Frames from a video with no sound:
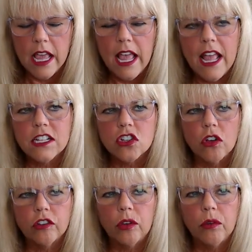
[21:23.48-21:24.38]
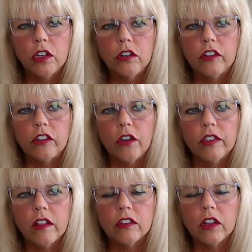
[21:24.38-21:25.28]
It's also a good
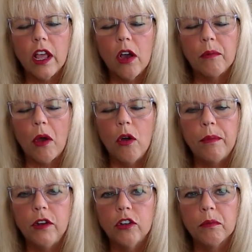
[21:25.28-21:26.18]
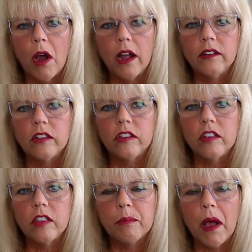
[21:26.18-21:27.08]
stone that's going to help open your mind to
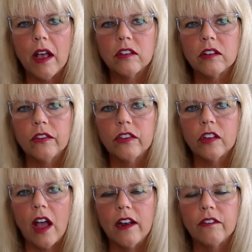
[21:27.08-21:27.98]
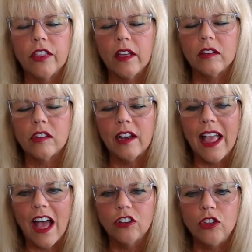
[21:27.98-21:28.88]
see the positive side of things and
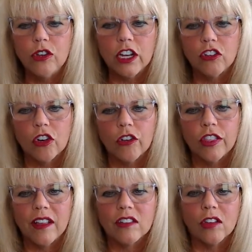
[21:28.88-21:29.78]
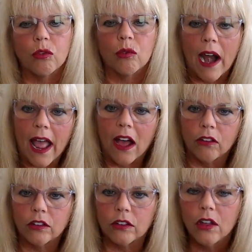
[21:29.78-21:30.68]
how you can turn things
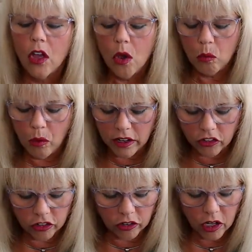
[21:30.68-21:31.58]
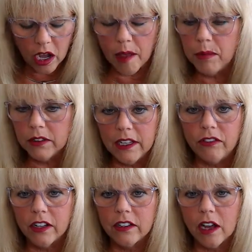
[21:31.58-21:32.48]
around, which I
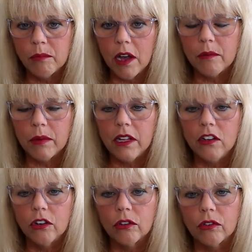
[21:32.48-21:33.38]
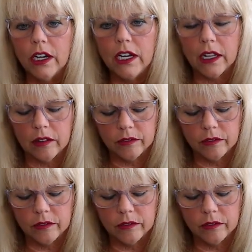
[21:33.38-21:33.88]
believe did come up in your reading.